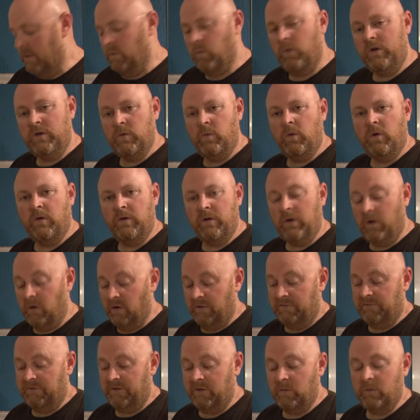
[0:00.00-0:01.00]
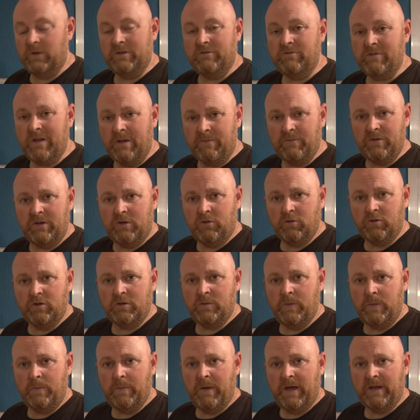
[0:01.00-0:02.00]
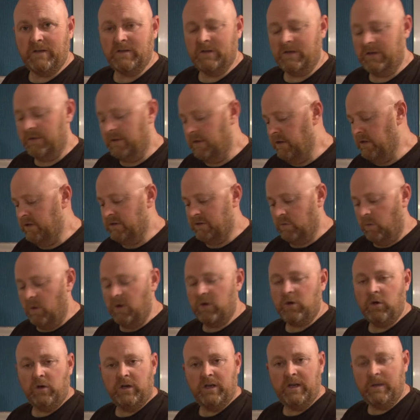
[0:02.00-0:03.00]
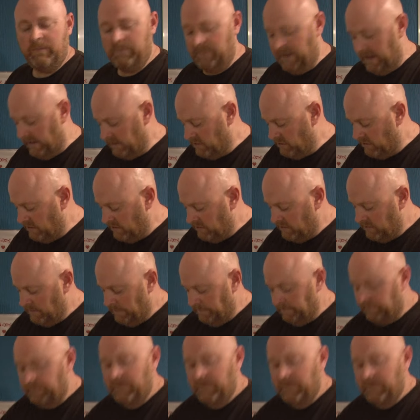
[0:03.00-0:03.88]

What you want, I feel, is lovely crispy batter. So I cook it in batches.